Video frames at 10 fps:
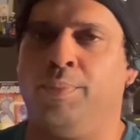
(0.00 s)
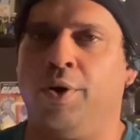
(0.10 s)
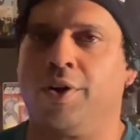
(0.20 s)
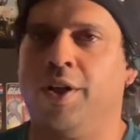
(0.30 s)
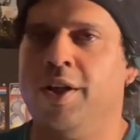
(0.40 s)

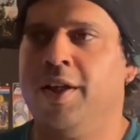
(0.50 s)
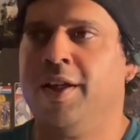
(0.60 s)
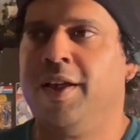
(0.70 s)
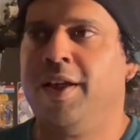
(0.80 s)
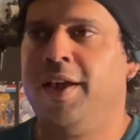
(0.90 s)
book.
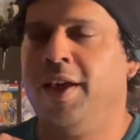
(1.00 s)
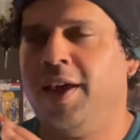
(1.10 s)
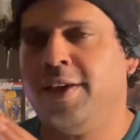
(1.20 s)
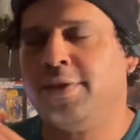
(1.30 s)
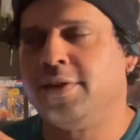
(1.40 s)

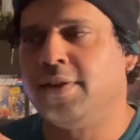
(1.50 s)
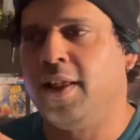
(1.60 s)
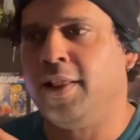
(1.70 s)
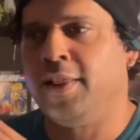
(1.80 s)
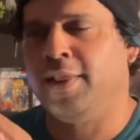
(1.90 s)
His
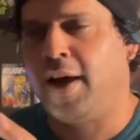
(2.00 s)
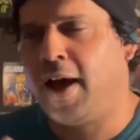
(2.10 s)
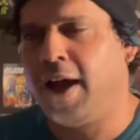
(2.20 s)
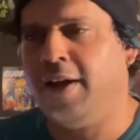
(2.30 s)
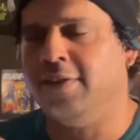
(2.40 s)

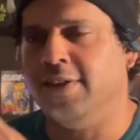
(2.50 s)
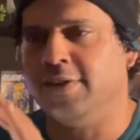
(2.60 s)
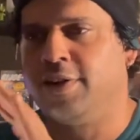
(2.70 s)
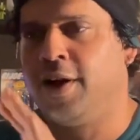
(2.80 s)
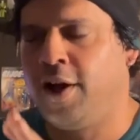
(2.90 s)
lines,
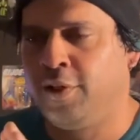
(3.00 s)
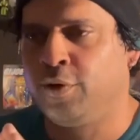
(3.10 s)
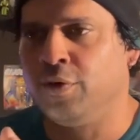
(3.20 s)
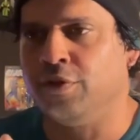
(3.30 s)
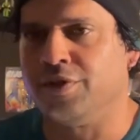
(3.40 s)
his
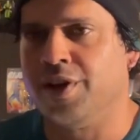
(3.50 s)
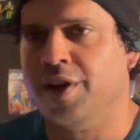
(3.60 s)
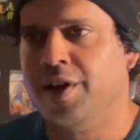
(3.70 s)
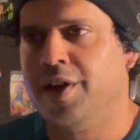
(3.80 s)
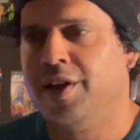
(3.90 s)
colors,
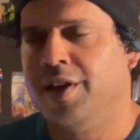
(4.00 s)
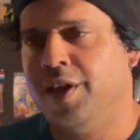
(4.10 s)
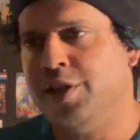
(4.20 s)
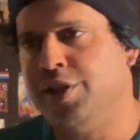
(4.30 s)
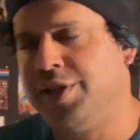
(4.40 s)

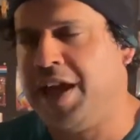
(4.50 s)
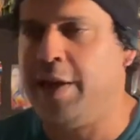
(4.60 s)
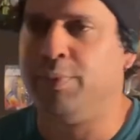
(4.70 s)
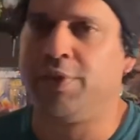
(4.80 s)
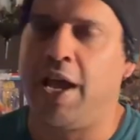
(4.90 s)
his shapes,